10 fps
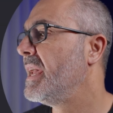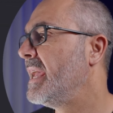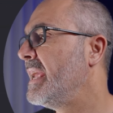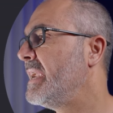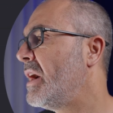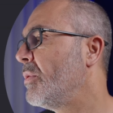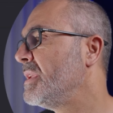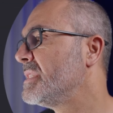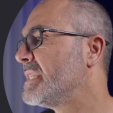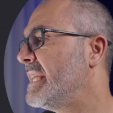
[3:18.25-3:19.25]
And now
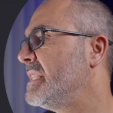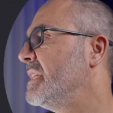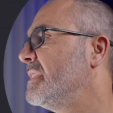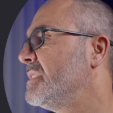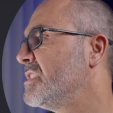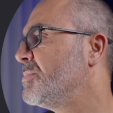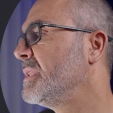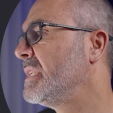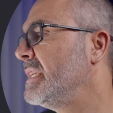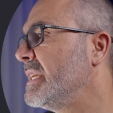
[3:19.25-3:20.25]
inside the
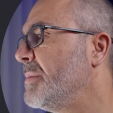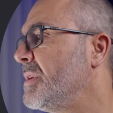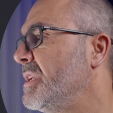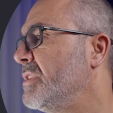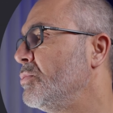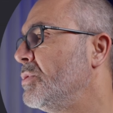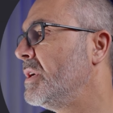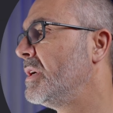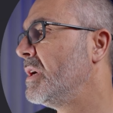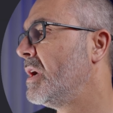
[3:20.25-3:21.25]
adjustment clip, come here to
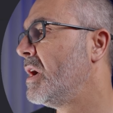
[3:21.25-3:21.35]
the